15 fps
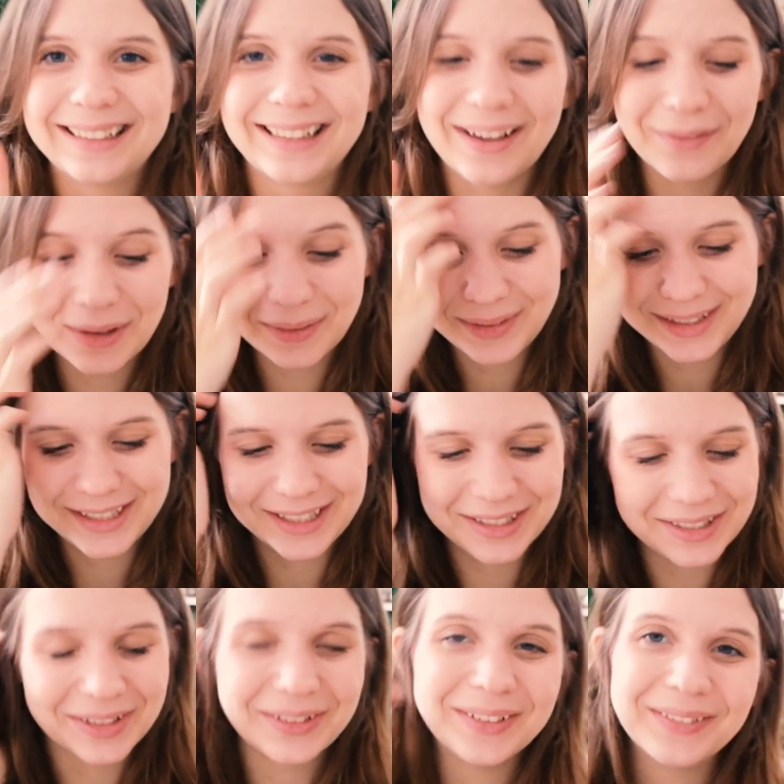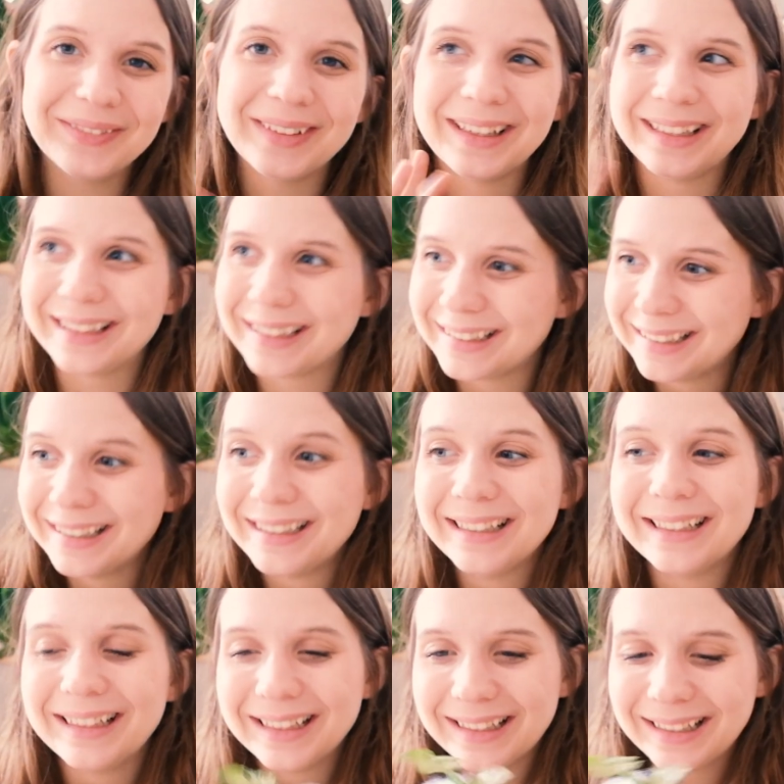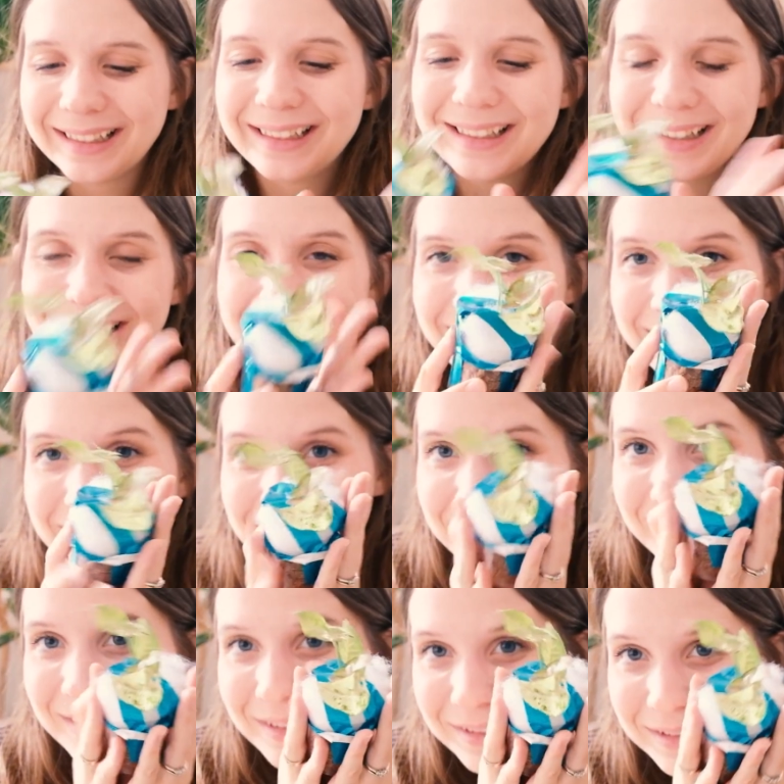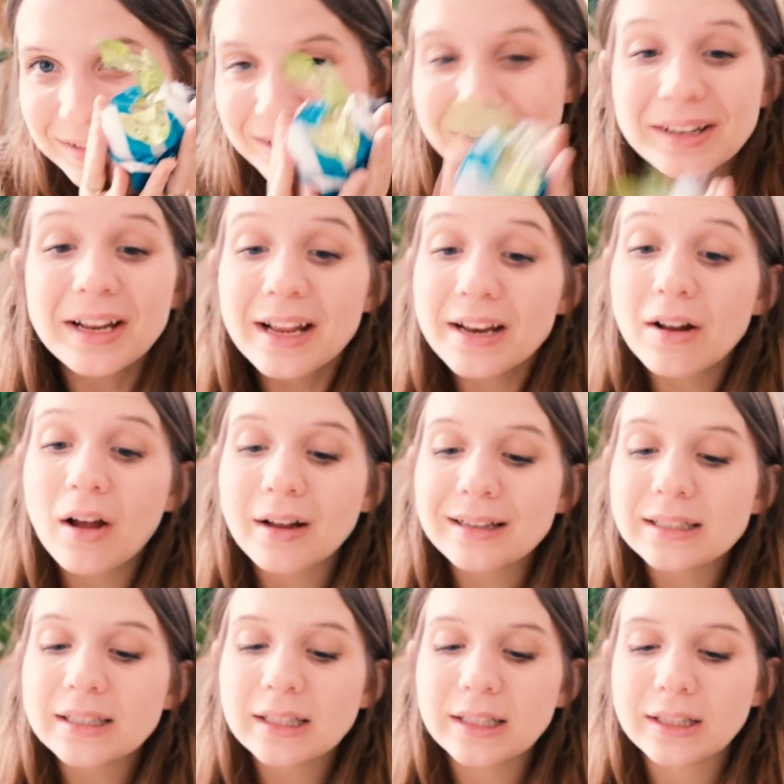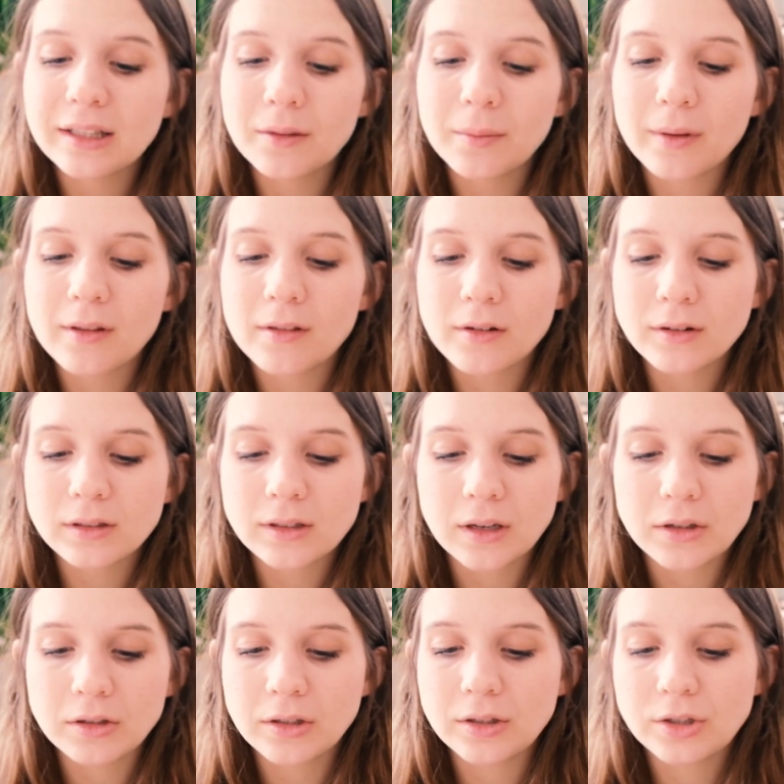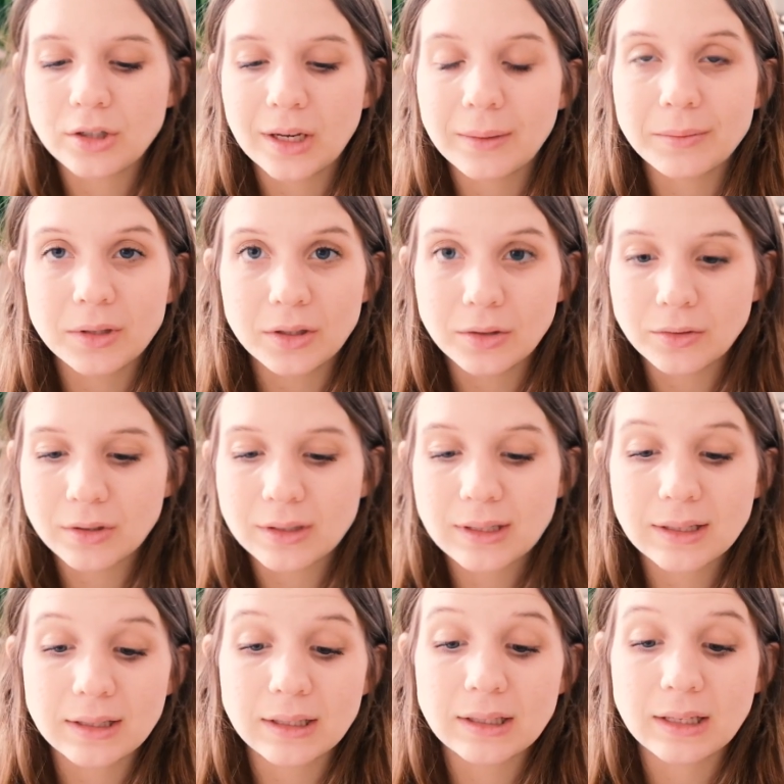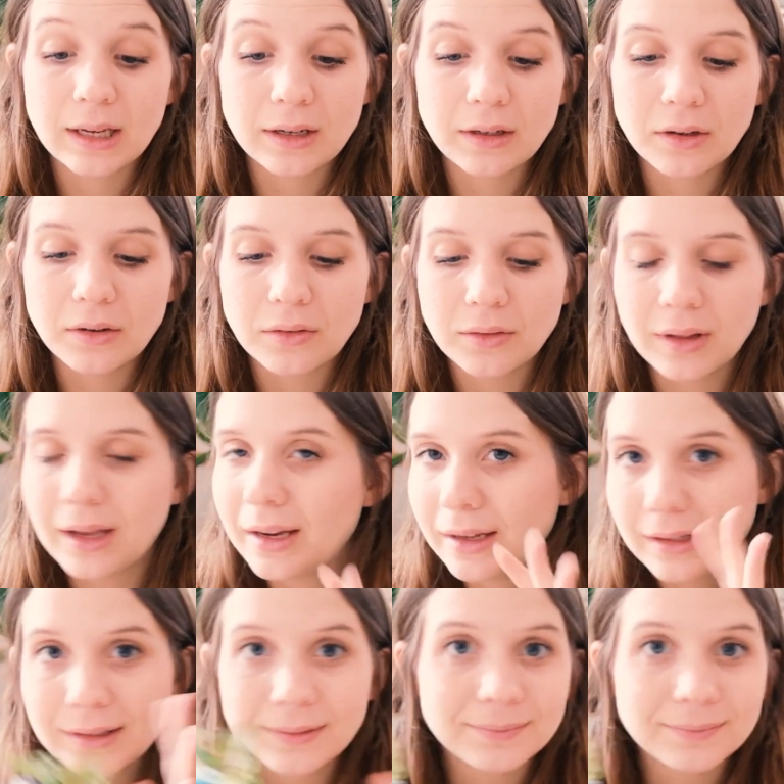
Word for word: I want to be gentle. I'm like, these are such, and, and honestly, like these plants are in such good shape too, just as a side note, like